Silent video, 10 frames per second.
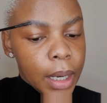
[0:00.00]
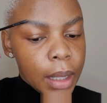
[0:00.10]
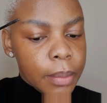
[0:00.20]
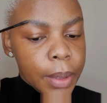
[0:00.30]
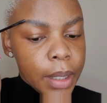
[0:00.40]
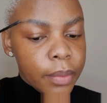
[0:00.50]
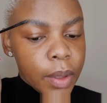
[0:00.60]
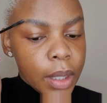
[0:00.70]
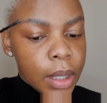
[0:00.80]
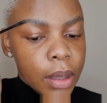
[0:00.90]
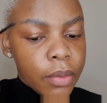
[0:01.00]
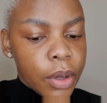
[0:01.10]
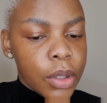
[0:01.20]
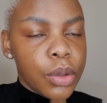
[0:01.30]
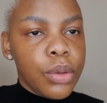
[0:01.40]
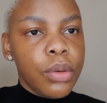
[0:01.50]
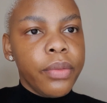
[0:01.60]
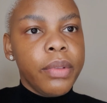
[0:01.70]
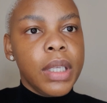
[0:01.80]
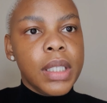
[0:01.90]
I believe they gave her 2
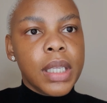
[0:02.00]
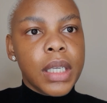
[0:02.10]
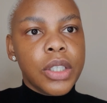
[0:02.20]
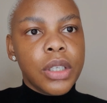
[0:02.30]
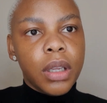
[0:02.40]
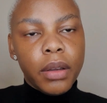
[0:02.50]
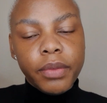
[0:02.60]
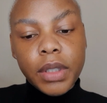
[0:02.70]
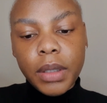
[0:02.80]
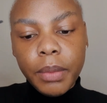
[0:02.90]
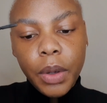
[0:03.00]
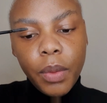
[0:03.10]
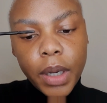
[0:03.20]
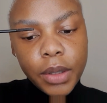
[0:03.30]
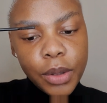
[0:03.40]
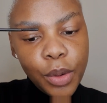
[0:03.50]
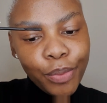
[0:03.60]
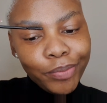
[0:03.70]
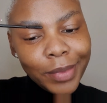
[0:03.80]
of these and she gifted me one. So